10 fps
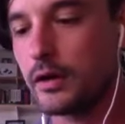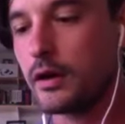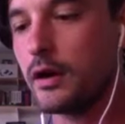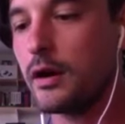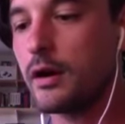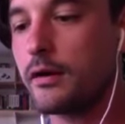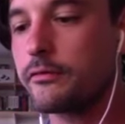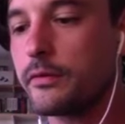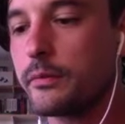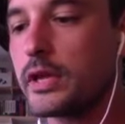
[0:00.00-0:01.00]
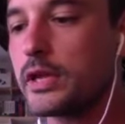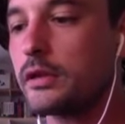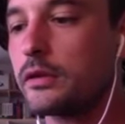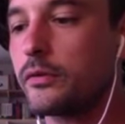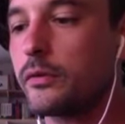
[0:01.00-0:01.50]
Uh, for me,
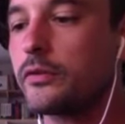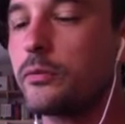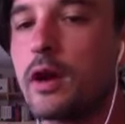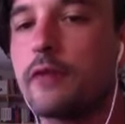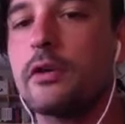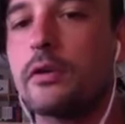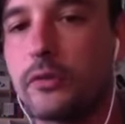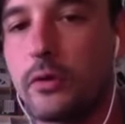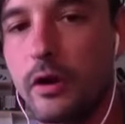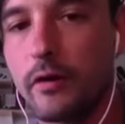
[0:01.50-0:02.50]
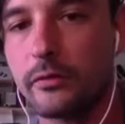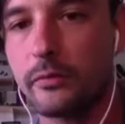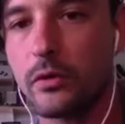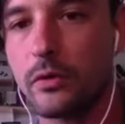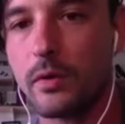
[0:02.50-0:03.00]
the reason why I felt so comfortable